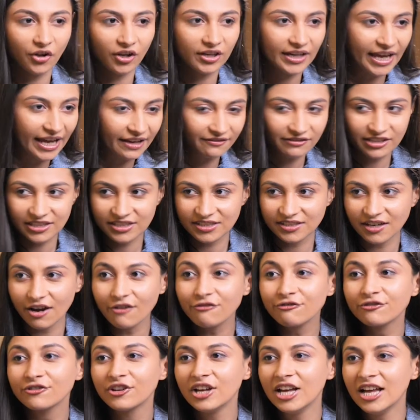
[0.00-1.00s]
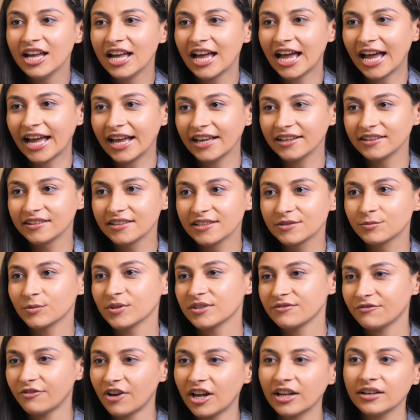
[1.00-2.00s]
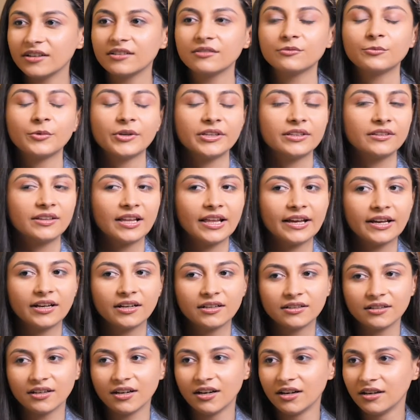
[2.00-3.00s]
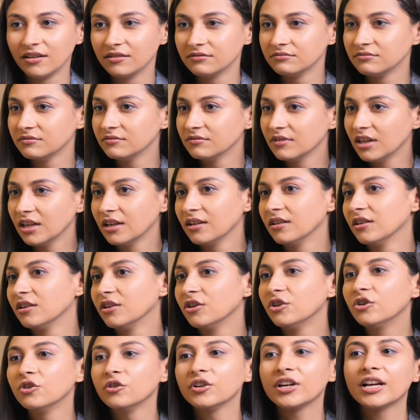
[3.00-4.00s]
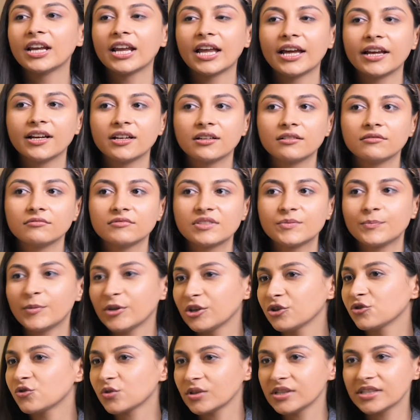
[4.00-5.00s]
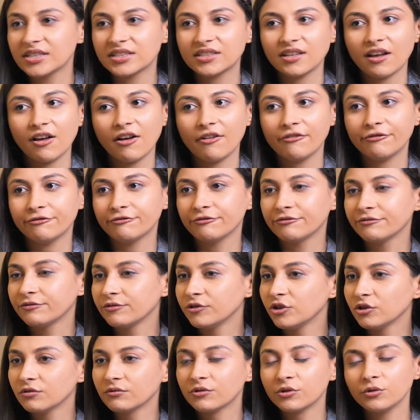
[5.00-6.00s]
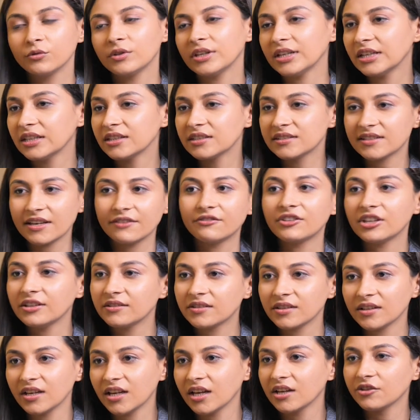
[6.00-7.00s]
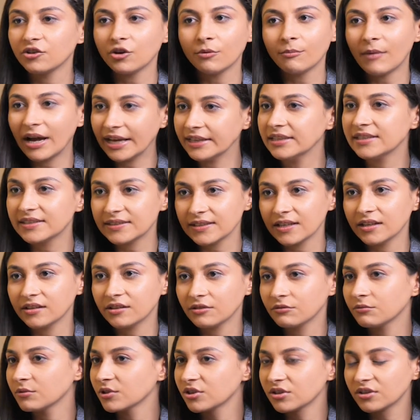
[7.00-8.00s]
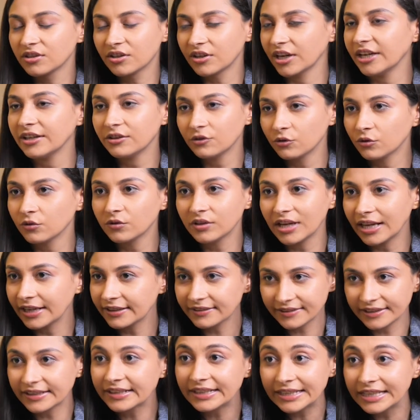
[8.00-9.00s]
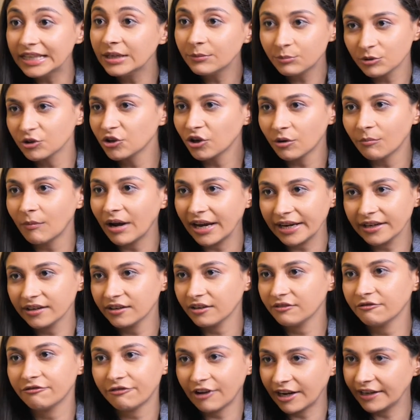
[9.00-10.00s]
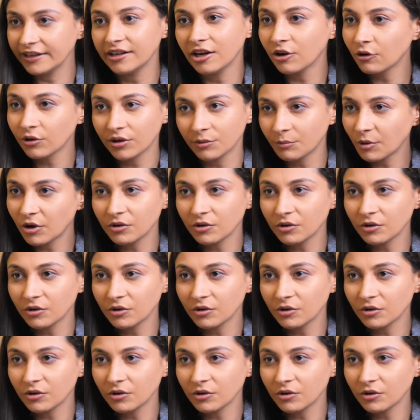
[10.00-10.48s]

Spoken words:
all heavy stuff, and this was fun with good spiritual stuff, routines, everything, and your mindset. It was great to dig deep in your mind and find out